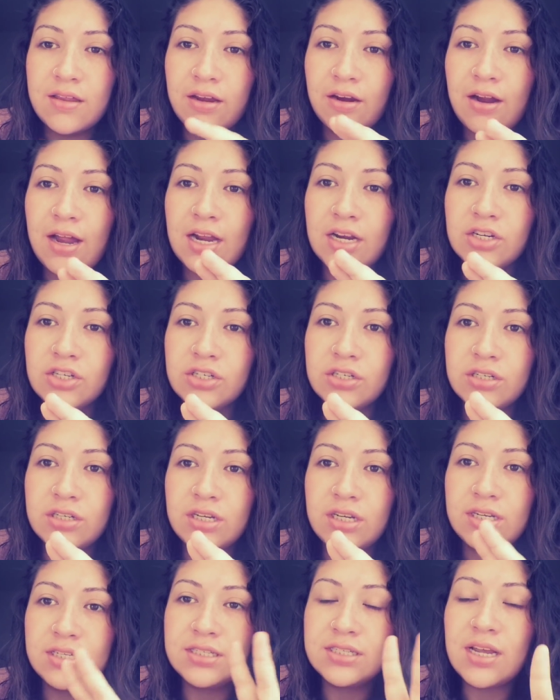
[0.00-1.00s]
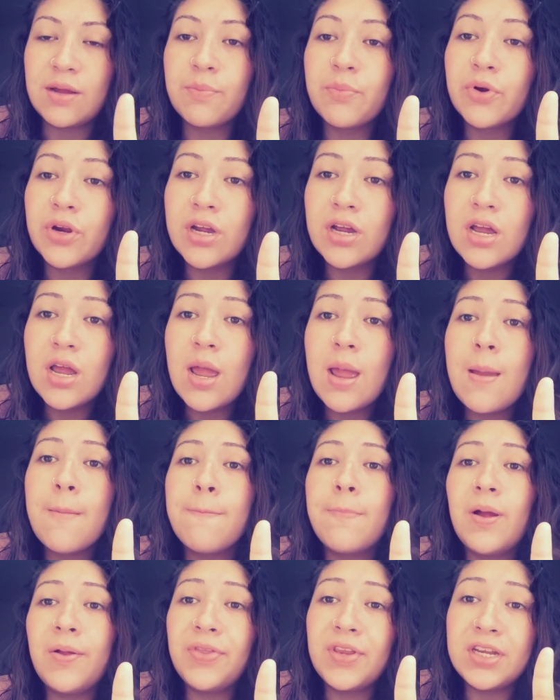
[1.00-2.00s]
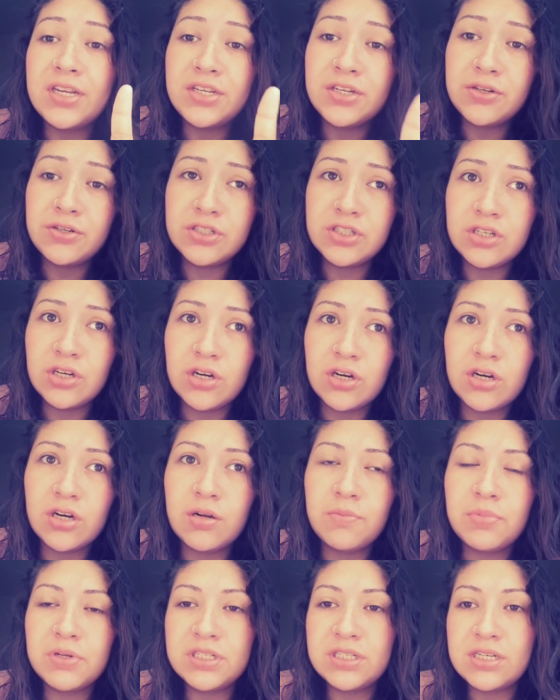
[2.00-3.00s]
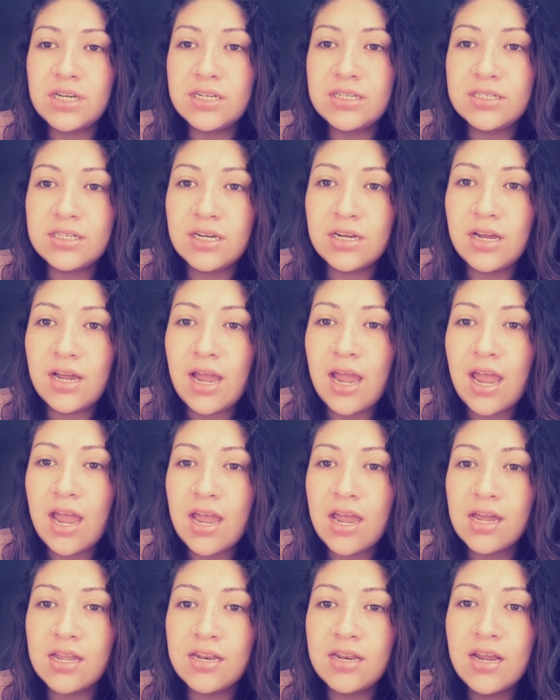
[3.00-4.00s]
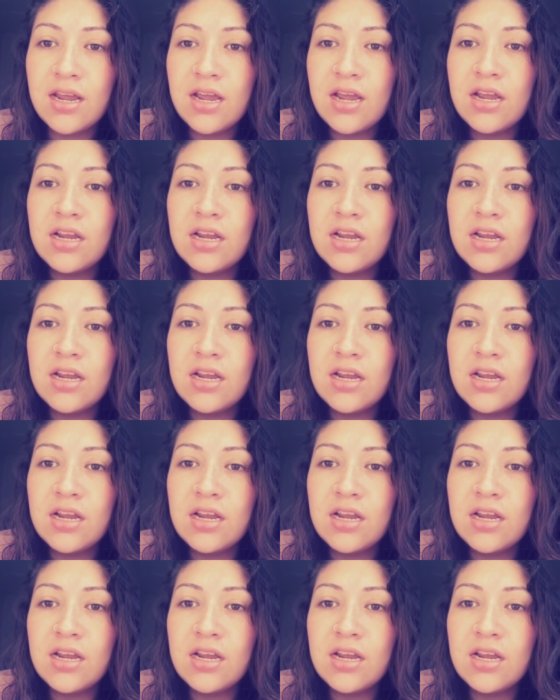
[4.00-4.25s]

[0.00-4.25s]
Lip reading: They're actually separate, but they do share a placenta, and